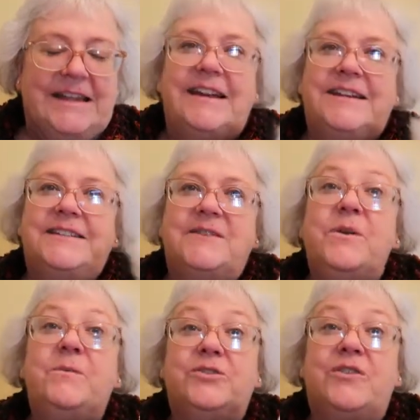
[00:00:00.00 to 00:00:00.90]
like I said,
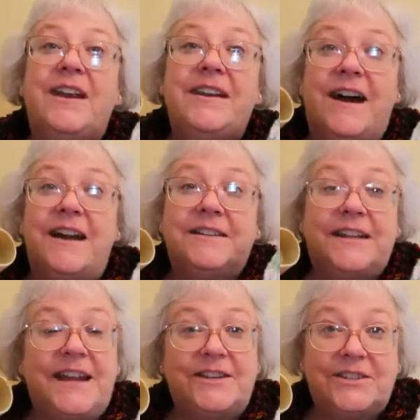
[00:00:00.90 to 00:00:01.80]
we will try not
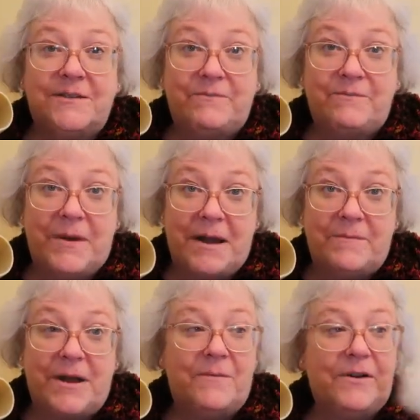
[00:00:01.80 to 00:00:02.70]
to catch the
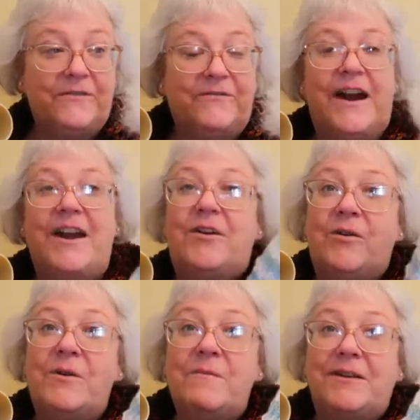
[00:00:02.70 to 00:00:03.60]
pom-pom on fire
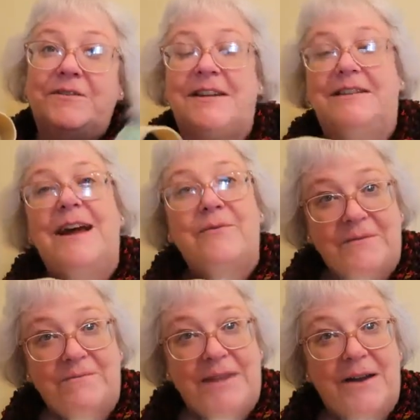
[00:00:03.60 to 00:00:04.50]
or melt it. That
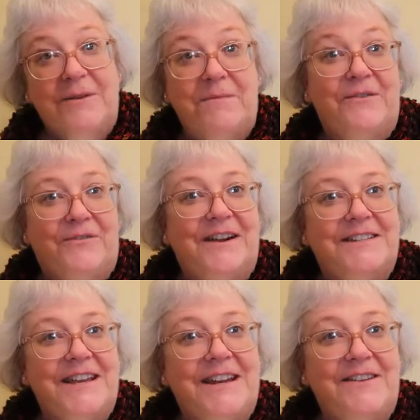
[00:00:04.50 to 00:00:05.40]
would, that would make for
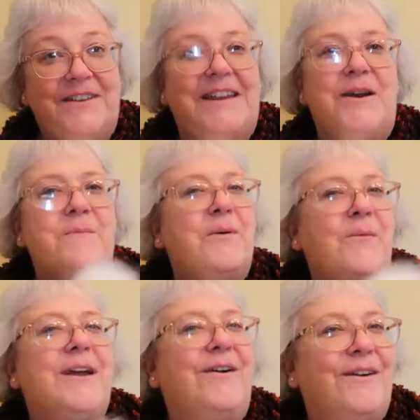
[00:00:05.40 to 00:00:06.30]
exciting video, but
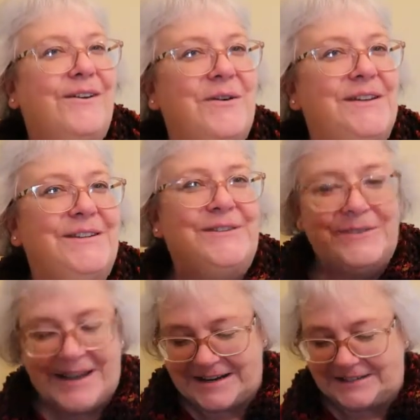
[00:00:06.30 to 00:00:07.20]
we aren't going to
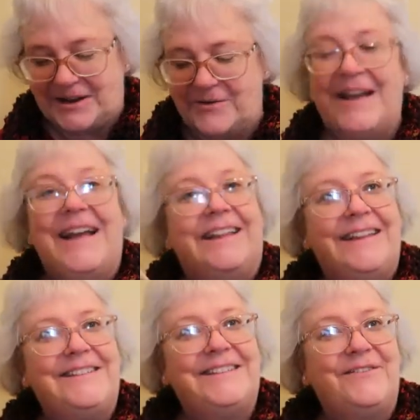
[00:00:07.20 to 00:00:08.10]
do that. So
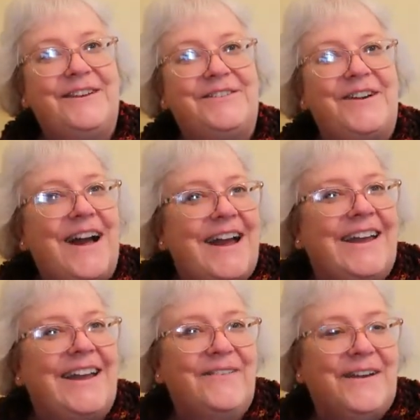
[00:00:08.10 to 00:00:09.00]
let's give it a try.
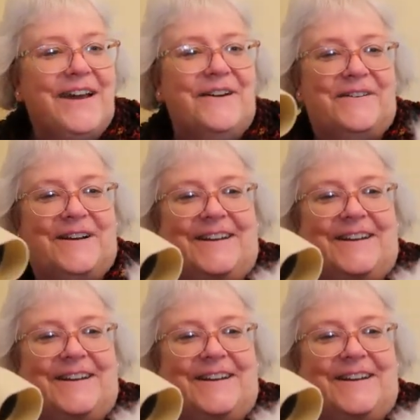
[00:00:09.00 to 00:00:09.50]
Here we go.